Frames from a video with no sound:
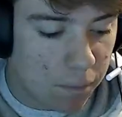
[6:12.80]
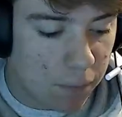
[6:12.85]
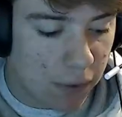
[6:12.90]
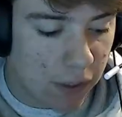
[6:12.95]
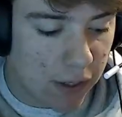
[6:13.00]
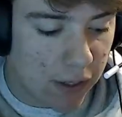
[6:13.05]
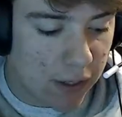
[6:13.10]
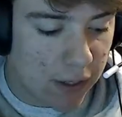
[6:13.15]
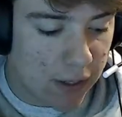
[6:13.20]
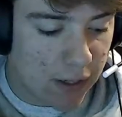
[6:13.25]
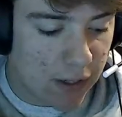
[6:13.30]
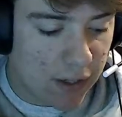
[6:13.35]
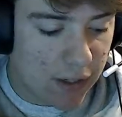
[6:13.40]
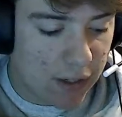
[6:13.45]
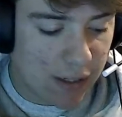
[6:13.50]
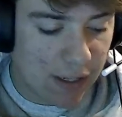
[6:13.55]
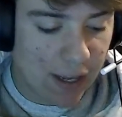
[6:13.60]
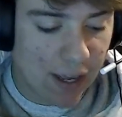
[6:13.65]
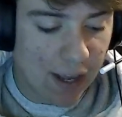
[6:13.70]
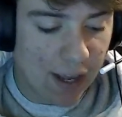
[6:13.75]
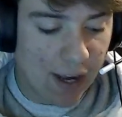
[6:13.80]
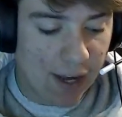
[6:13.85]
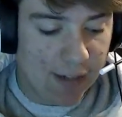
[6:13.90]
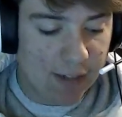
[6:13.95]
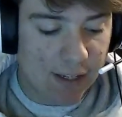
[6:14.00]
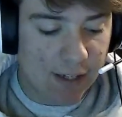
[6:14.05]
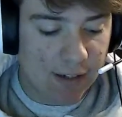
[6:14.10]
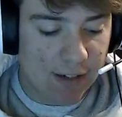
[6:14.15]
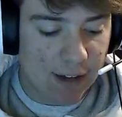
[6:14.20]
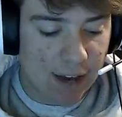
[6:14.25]
But, yeah,
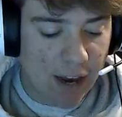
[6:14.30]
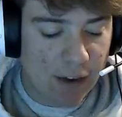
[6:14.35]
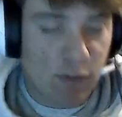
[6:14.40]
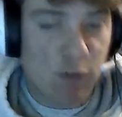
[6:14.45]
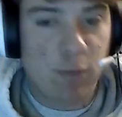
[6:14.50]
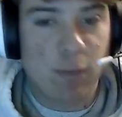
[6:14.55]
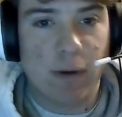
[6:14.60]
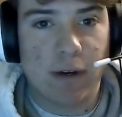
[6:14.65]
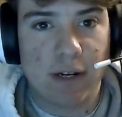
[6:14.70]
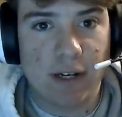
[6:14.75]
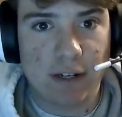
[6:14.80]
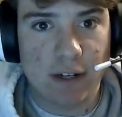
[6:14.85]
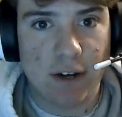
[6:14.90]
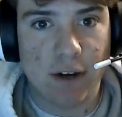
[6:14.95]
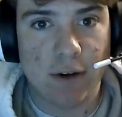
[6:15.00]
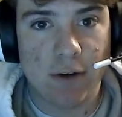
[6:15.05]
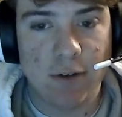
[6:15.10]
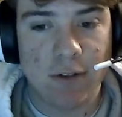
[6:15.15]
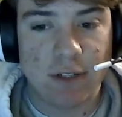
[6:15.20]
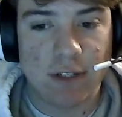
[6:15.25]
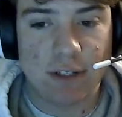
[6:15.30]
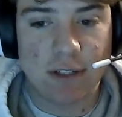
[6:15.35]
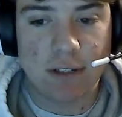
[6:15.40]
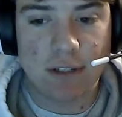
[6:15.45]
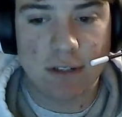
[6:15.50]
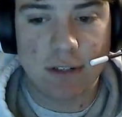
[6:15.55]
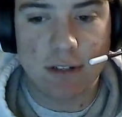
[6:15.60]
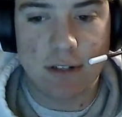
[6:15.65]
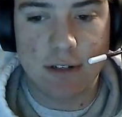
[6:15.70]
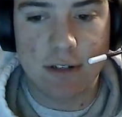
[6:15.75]
and then everybody knows
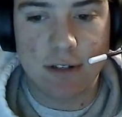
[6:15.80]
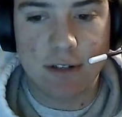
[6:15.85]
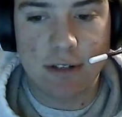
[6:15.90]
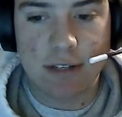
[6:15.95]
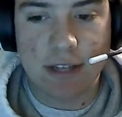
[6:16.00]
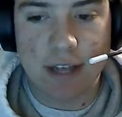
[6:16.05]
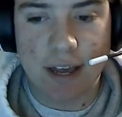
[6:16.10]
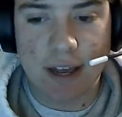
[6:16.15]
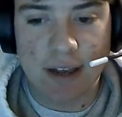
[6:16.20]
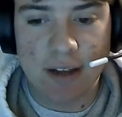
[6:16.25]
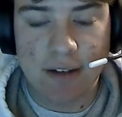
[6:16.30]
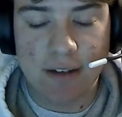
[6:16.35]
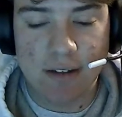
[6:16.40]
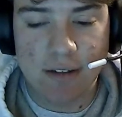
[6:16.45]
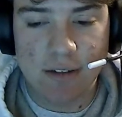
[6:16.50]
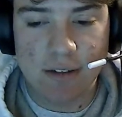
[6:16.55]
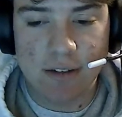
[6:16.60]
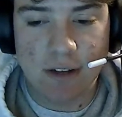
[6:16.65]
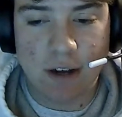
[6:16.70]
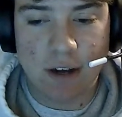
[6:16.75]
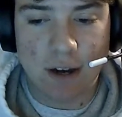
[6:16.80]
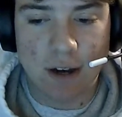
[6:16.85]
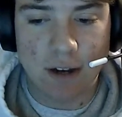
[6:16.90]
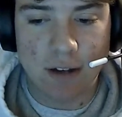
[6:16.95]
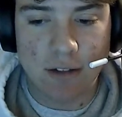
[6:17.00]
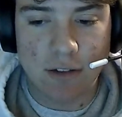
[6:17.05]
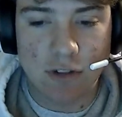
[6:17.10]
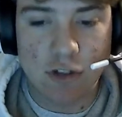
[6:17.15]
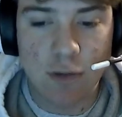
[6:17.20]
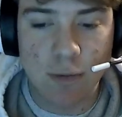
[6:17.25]
that
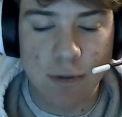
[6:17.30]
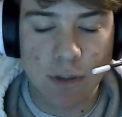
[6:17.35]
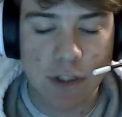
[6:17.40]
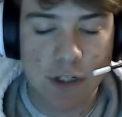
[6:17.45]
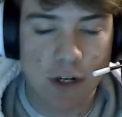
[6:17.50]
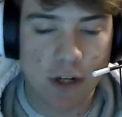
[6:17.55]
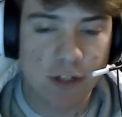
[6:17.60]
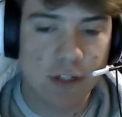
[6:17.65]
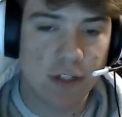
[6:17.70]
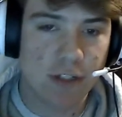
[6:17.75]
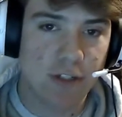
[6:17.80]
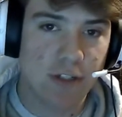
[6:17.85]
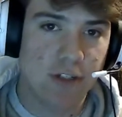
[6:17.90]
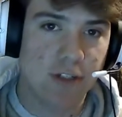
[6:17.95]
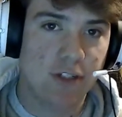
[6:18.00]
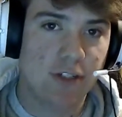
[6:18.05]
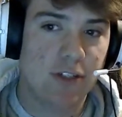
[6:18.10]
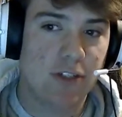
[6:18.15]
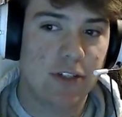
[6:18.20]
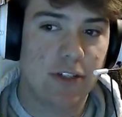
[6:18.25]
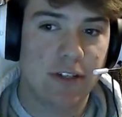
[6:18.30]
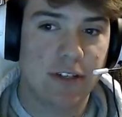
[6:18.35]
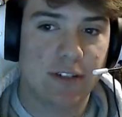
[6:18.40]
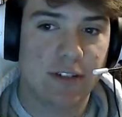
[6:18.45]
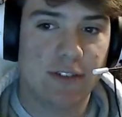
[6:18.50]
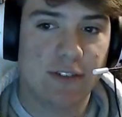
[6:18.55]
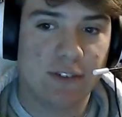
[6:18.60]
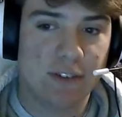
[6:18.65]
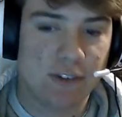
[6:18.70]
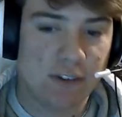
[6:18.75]
superchargers
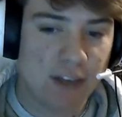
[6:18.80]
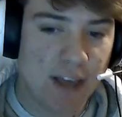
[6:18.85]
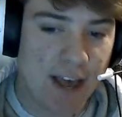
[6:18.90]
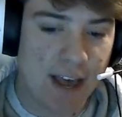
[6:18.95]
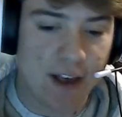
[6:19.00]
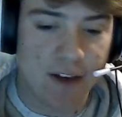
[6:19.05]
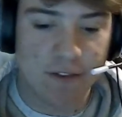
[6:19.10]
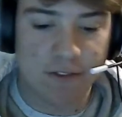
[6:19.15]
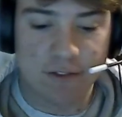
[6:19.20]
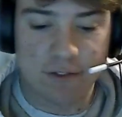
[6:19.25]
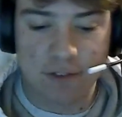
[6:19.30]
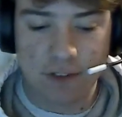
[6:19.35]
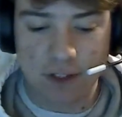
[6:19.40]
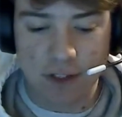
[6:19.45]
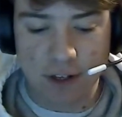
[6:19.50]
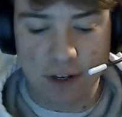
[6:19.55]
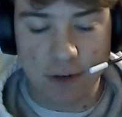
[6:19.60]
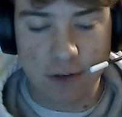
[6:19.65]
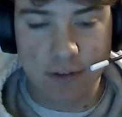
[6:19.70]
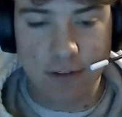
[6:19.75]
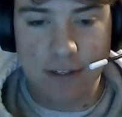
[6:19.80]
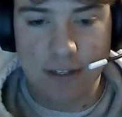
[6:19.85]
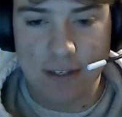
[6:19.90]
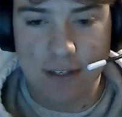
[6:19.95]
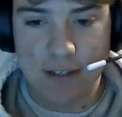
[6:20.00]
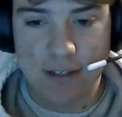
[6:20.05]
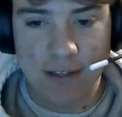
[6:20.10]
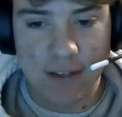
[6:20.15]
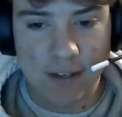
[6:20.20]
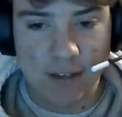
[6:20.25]
have, you know,
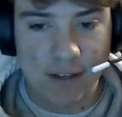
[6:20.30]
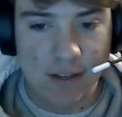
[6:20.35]
the